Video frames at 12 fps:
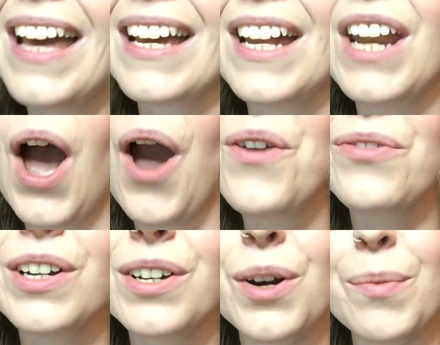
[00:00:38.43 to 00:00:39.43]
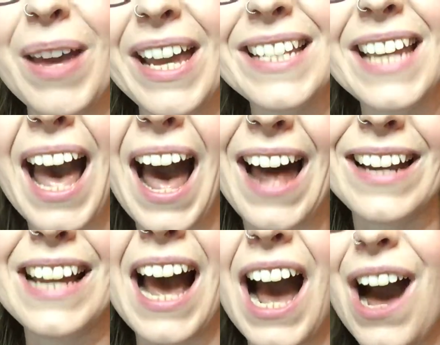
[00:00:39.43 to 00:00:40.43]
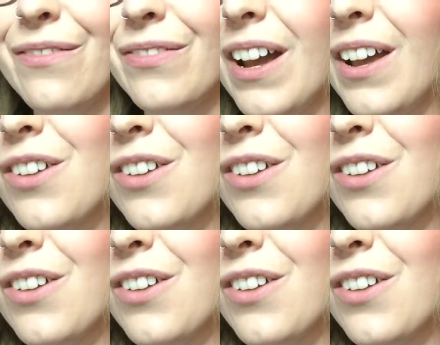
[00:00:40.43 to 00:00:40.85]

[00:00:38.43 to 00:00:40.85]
can overcome it and have